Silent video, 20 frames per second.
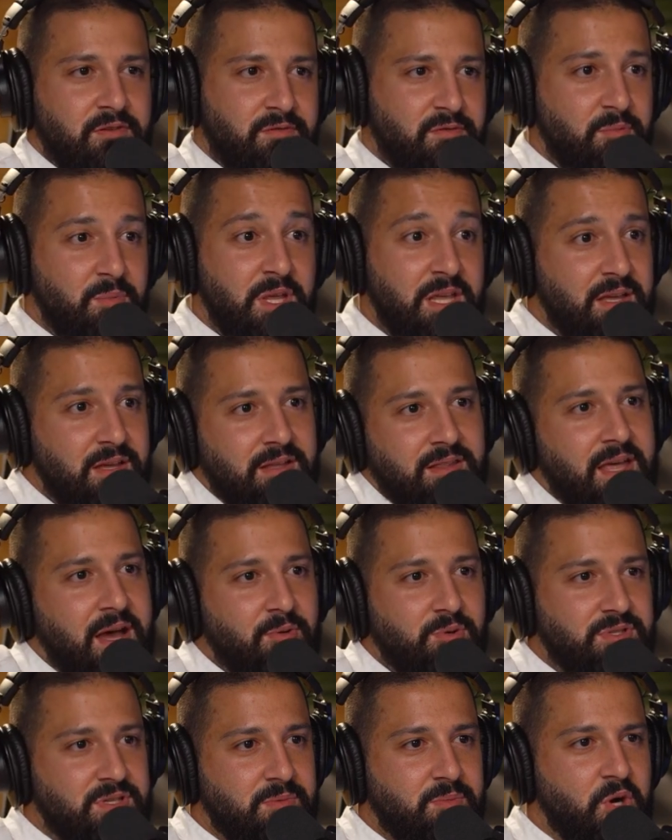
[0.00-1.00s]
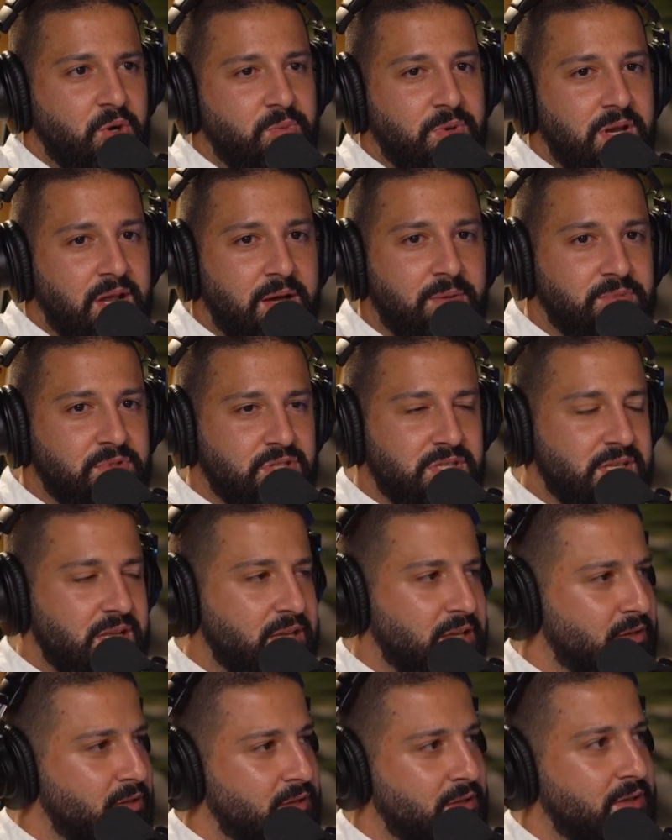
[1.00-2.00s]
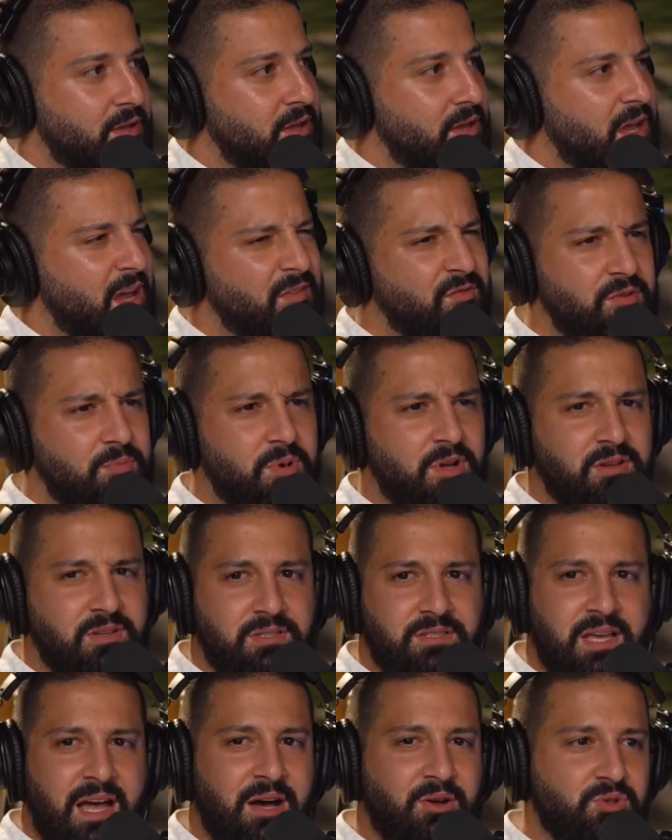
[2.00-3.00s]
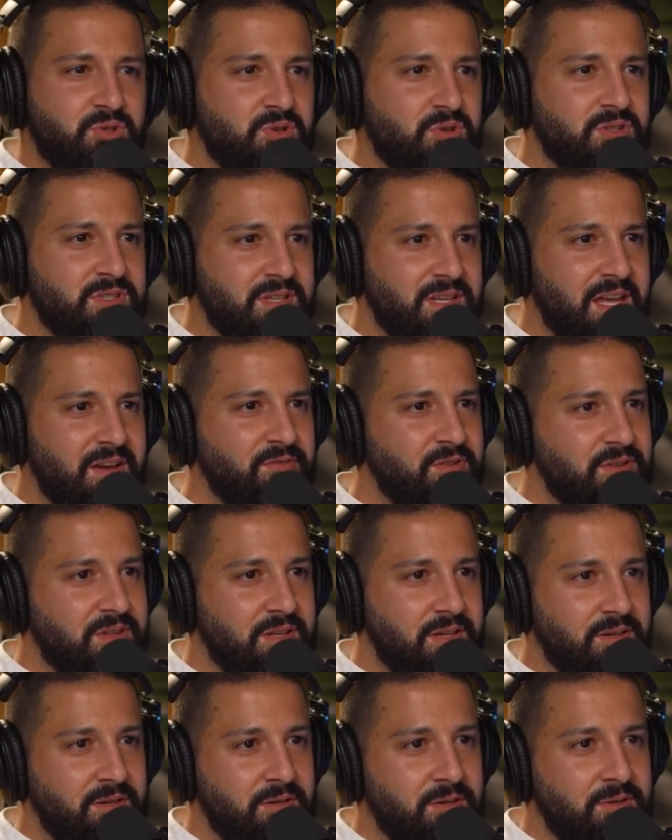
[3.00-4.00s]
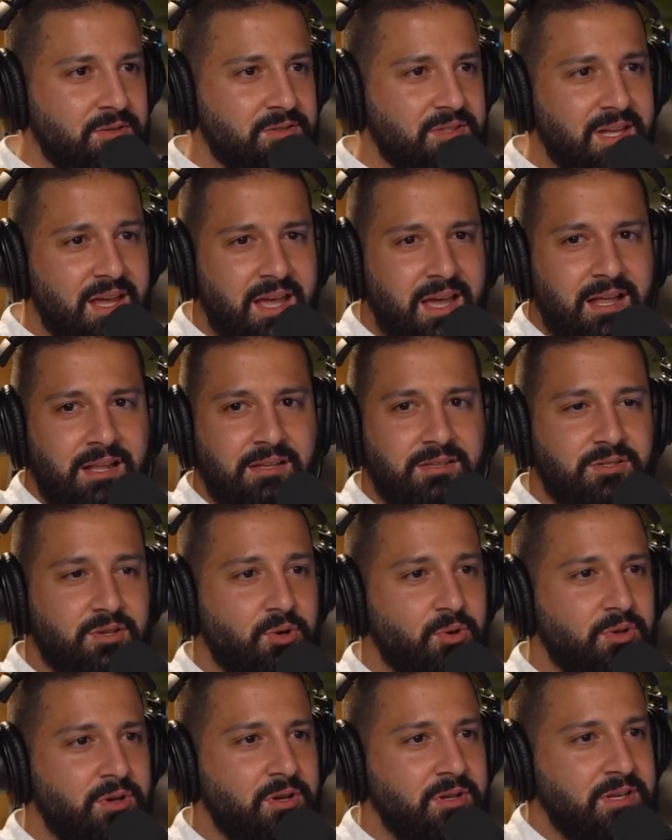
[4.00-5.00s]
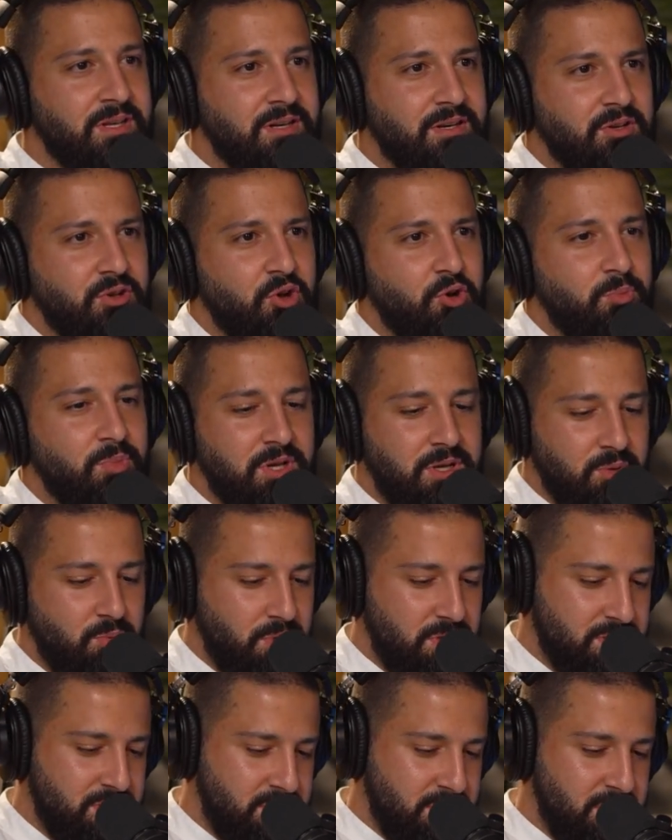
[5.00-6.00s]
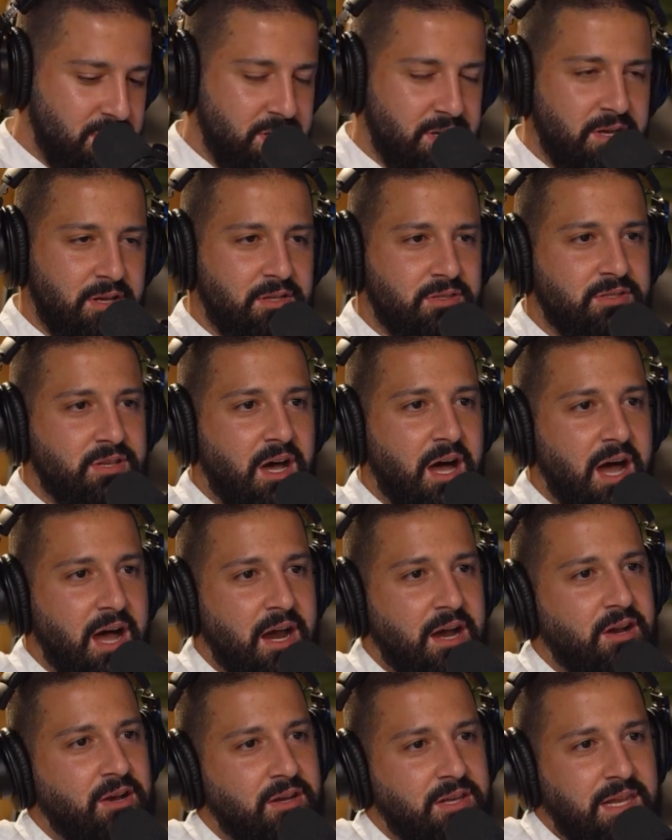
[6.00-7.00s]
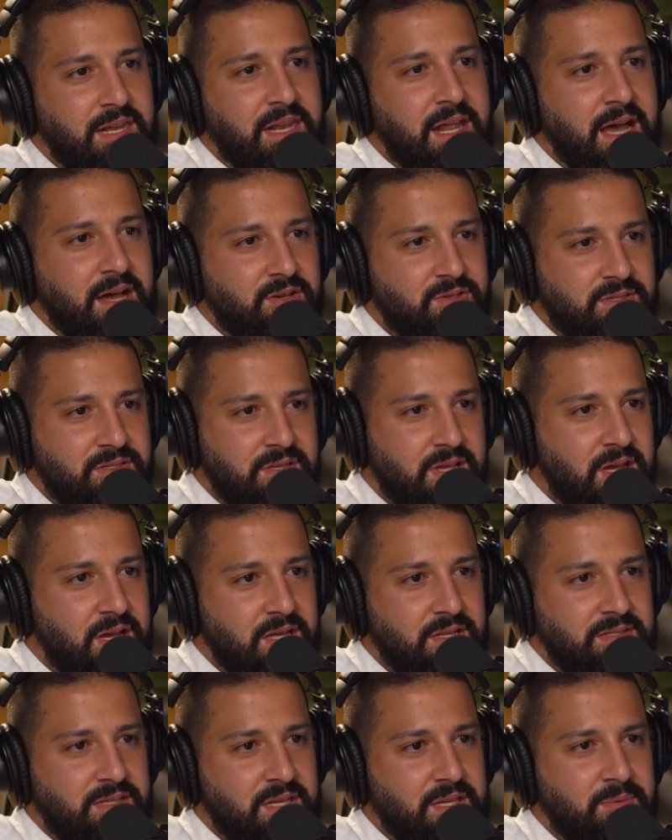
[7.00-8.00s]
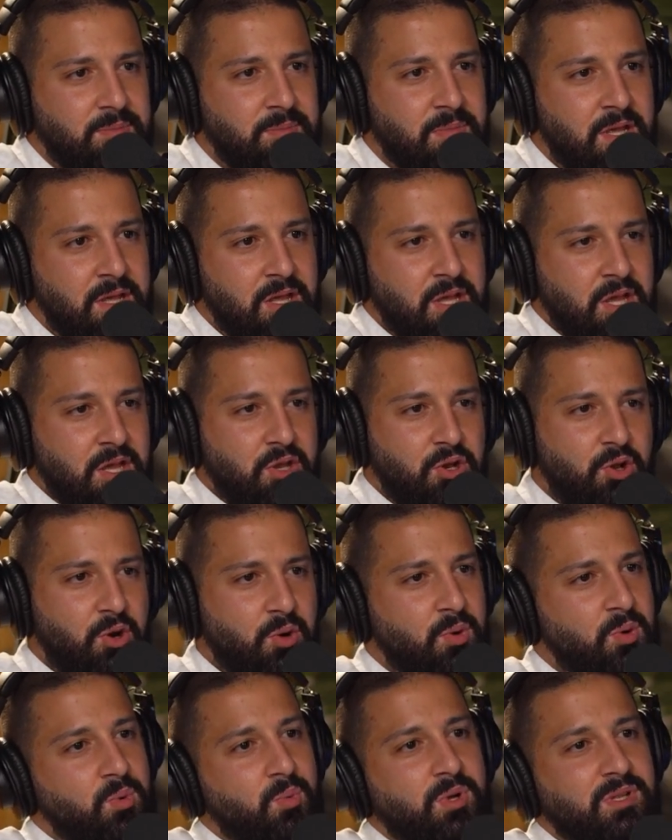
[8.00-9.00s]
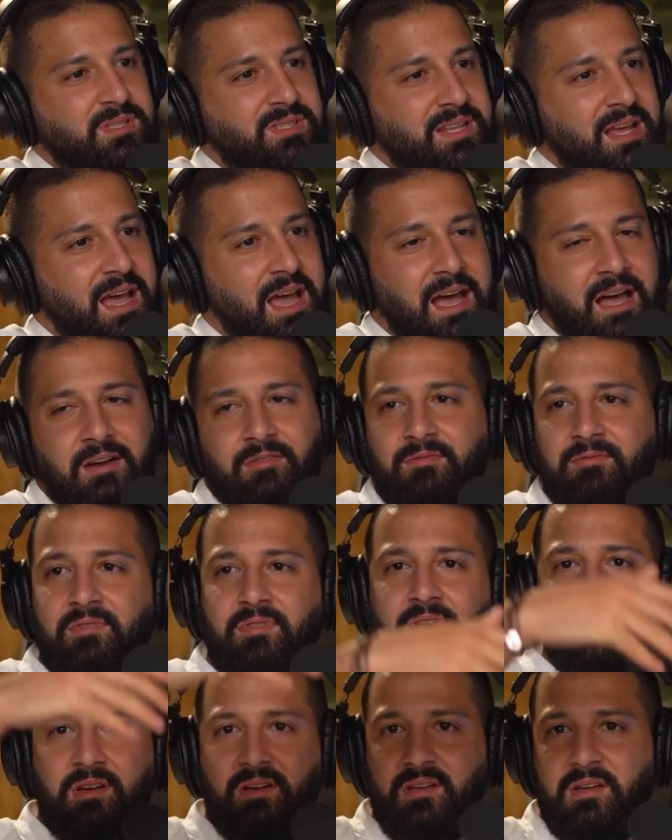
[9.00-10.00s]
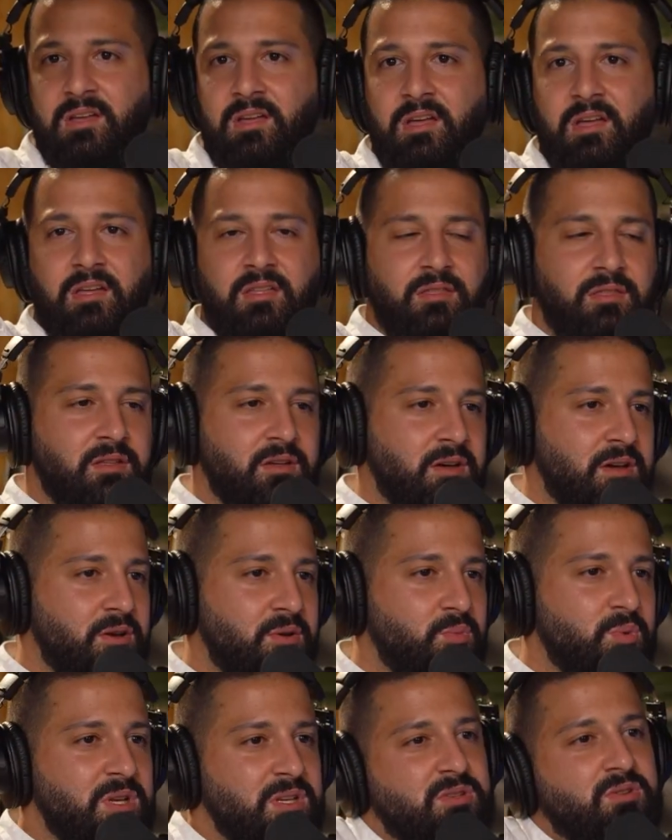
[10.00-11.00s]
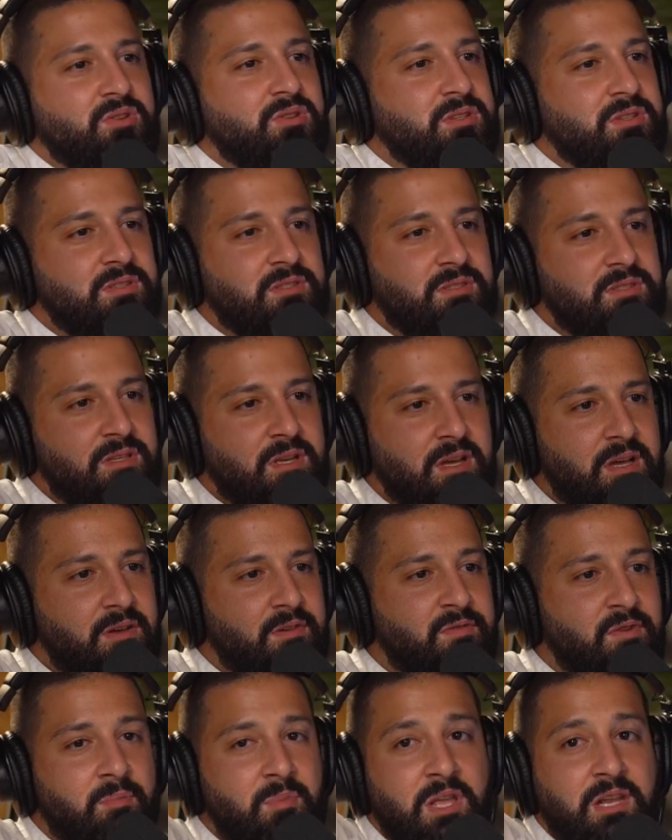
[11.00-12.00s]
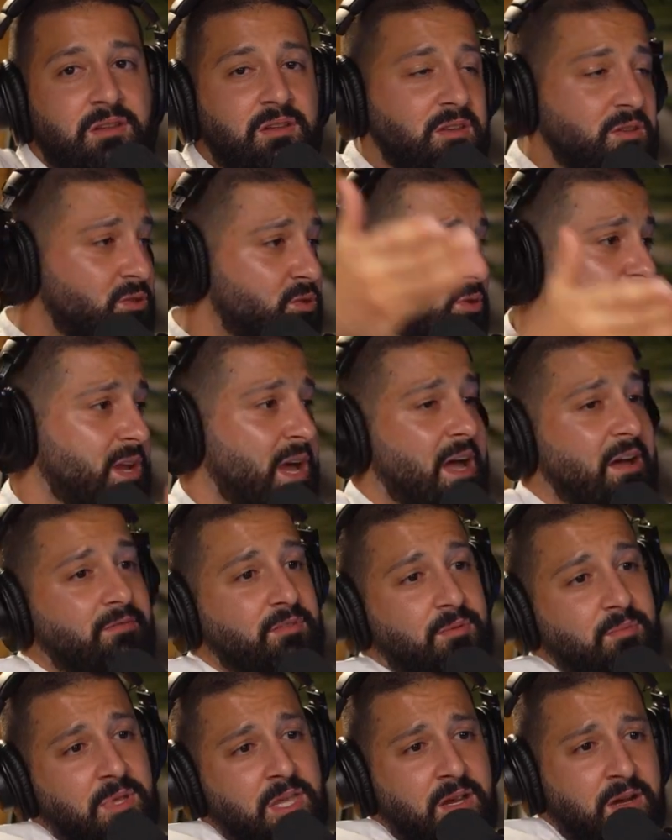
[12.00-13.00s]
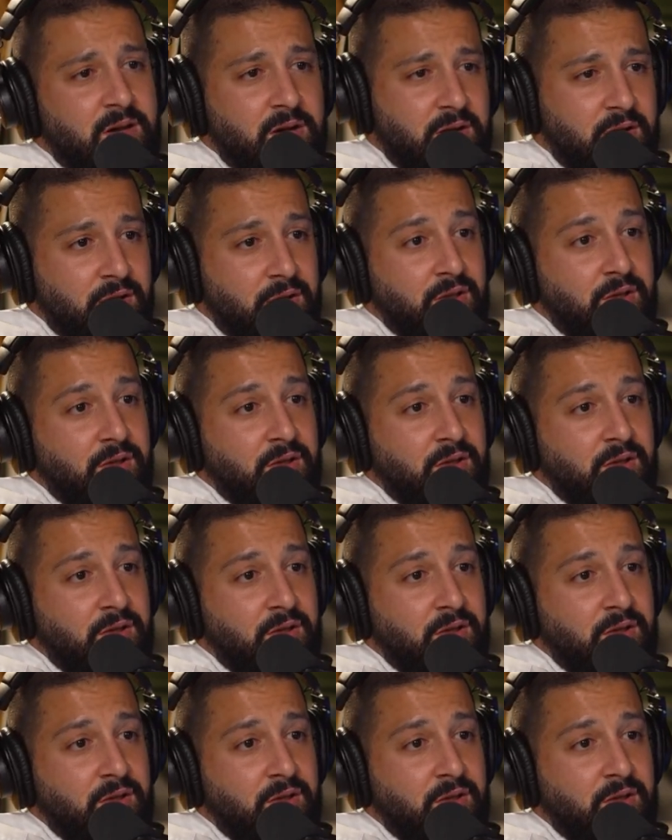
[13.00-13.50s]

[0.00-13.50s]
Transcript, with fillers: for me, that was the moment. I'm just like, everybody's outsourcing everything. The hell is going on here? Nobody wants to hire an in-house team. No one wants to have the resources from India. You could have them here,